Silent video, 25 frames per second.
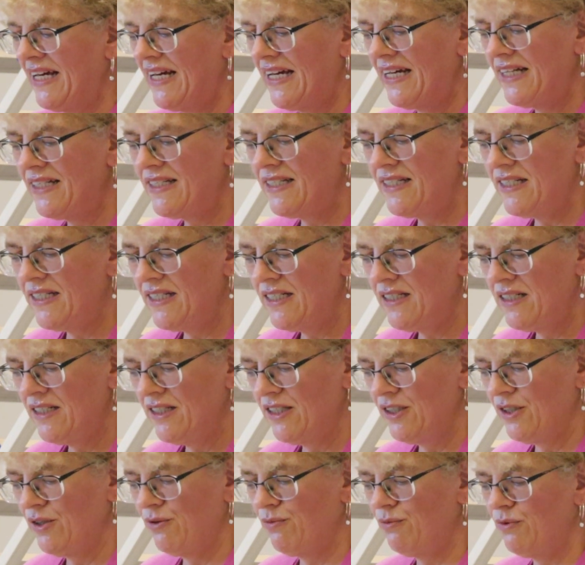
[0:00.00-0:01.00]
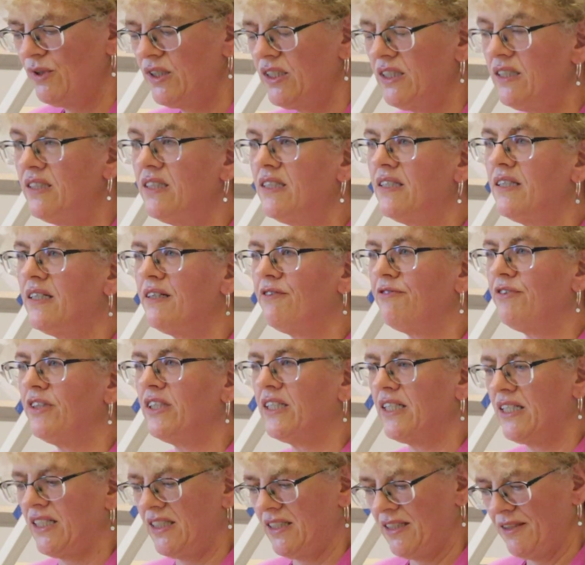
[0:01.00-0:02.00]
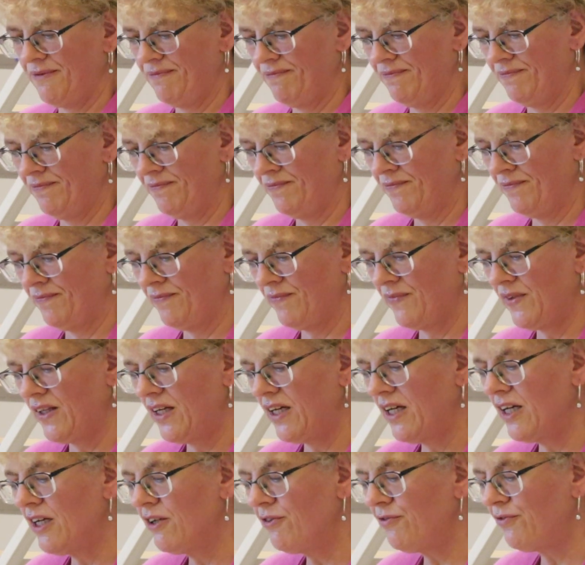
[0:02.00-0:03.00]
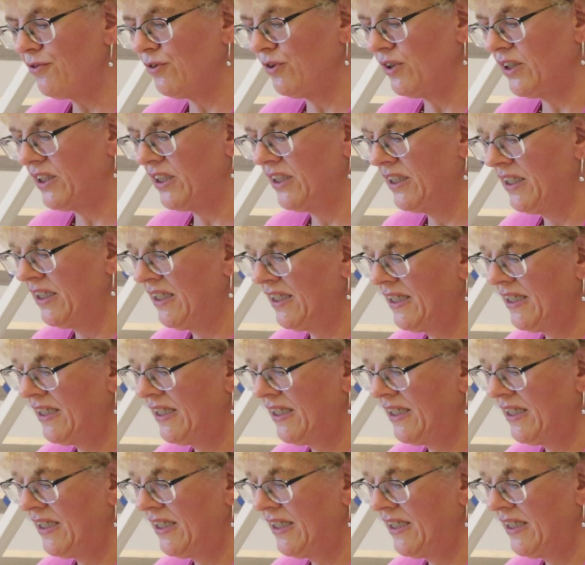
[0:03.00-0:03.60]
and did what he did every night. Carefully,